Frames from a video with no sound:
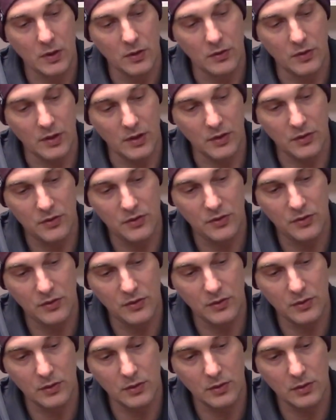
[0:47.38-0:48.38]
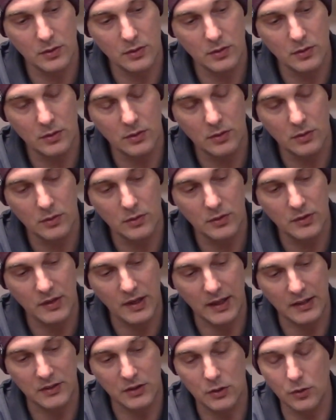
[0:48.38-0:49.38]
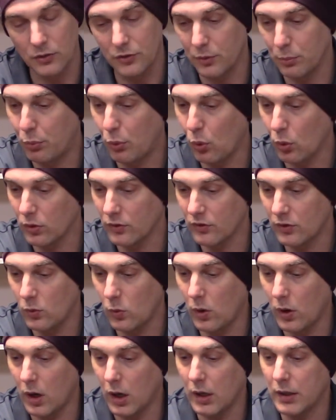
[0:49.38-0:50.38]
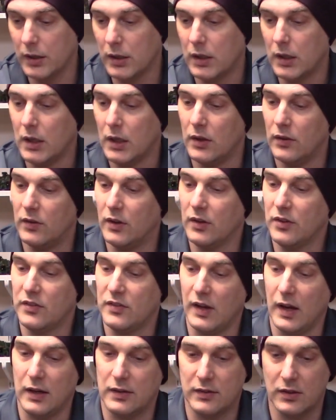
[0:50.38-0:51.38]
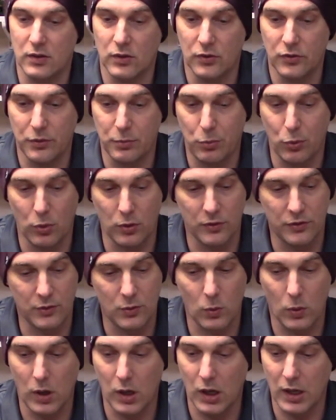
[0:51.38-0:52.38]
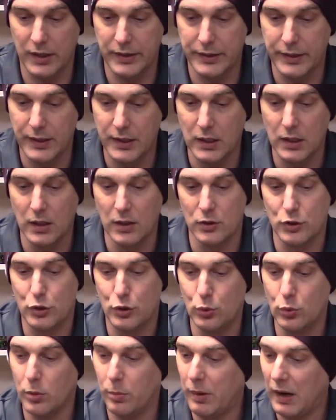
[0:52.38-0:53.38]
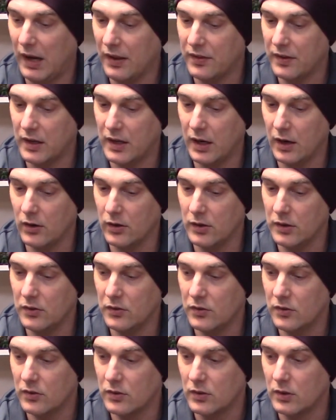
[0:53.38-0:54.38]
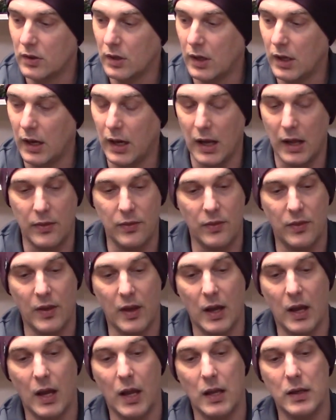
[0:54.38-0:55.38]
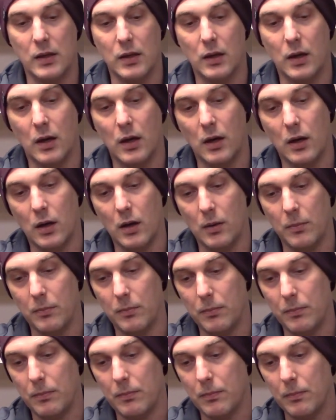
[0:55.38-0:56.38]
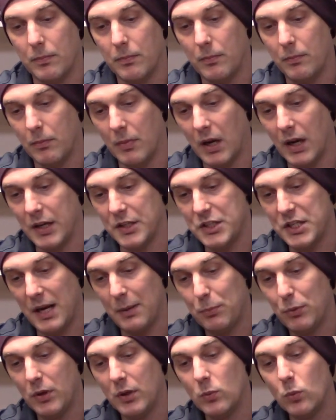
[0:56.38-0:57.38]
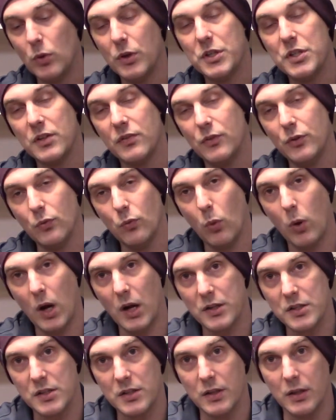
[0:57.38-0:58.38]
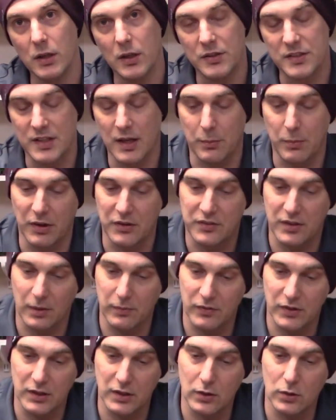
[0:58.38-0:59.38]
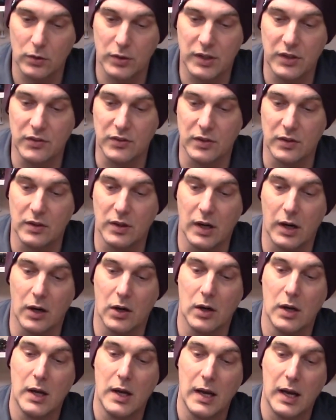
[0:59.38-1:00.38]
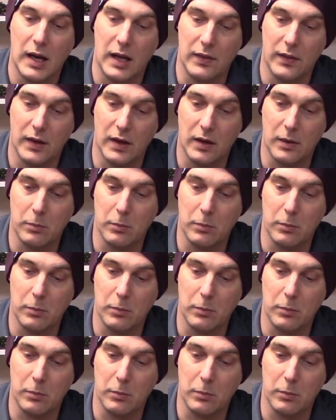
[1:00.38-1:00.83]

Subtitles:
this tactical support squad, this tactical support squad, 2 apothecaries, and then my chaplain, which if you've watched the step-by-step video, he's in there, and then